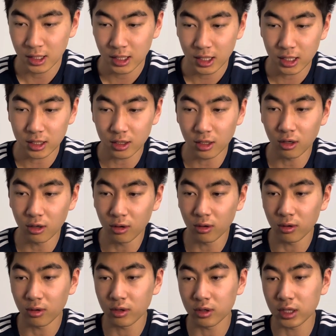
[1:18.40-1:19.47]
and
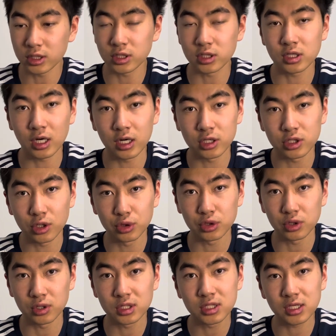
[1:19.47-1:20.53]
that just kind of shows
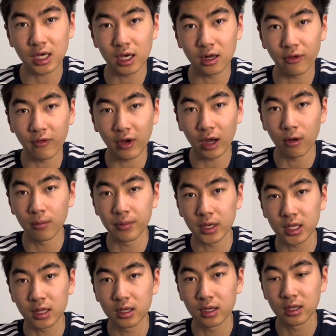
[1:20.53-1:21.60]
you a scale of how
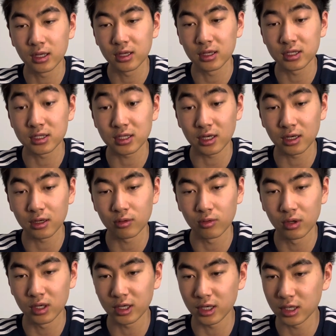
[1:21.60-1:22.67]
big this thing
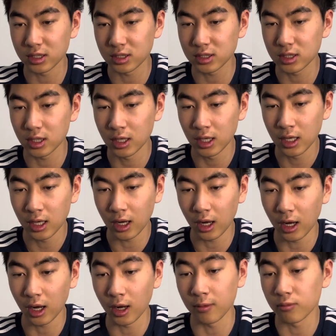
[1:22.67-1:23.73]
really is.
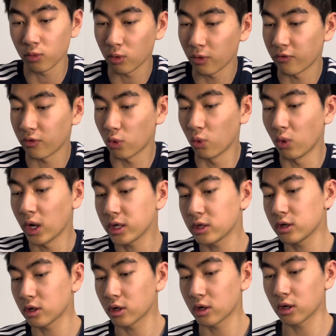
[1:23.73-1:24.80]
With a 1
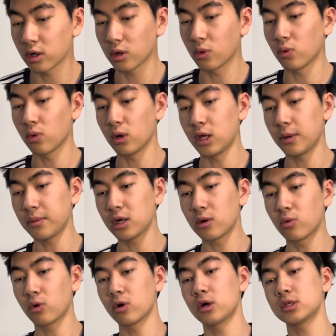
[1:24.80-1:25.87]
year limited
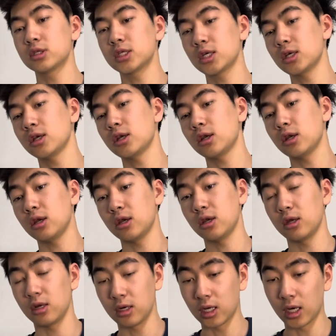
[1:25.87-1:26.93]
warranty
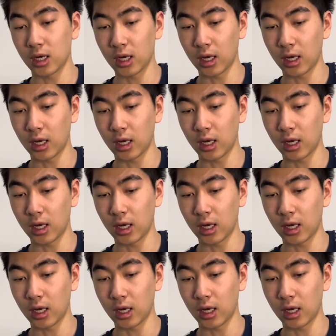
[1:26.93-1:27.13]
in